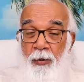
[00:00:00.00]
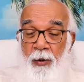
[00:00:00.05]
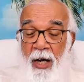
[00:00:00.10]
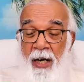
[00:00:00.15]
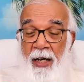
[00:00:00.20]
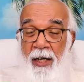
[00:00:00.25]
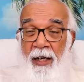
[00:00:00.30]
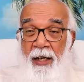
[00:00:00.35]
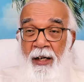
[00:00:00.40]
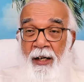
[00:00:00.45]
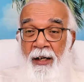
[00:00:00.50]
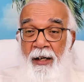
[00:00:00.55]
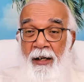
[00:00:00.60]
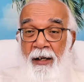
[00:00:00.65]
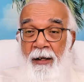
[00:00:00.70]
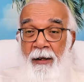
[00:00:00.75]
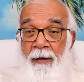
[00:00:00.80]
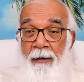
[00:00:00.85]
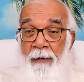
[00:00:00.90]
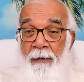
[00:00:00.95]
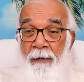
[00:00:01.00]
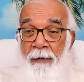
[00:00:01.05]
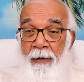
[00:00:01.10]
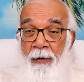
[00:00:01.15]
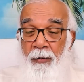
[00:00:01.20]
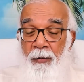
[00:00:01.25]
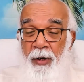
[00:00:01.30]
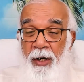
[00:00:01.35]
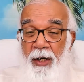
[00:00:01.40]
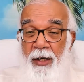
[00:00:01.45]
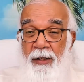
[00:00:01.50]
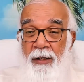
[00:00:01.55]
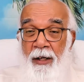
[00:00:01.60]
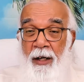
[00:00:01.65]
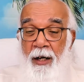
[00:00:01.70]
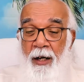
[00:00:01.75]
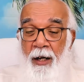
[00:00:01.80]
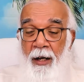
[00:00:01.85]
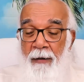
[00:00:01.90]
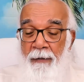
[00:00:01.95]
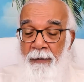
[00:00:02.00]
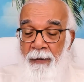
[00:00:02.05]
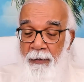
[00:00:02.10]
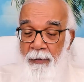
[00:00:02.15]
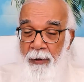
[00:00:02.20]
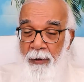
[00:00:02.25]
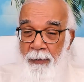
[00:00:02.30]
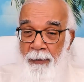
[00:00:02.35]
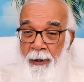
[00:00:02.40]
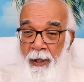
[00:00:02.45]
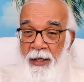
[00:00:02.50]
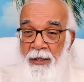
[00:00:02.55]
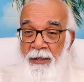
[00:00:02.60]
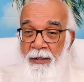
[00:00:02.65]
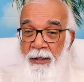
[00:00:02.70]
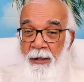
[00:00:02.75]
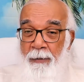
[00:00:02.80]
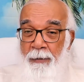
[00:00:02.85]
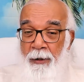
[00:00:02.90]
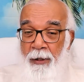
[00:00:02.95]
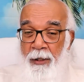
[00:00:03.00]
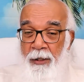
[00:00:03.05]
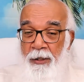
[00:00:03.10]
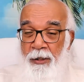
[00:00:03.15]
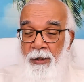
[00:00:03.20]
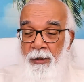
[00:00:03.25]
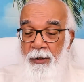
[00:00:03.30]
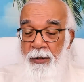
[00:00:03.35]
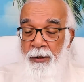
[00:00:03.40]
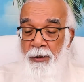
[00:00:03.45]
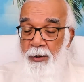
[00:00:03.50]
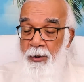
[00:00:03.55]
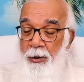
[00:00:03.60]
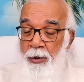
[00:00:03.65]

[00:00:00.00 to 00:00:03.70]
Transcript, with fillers: Why? From where they come? From the past impressions.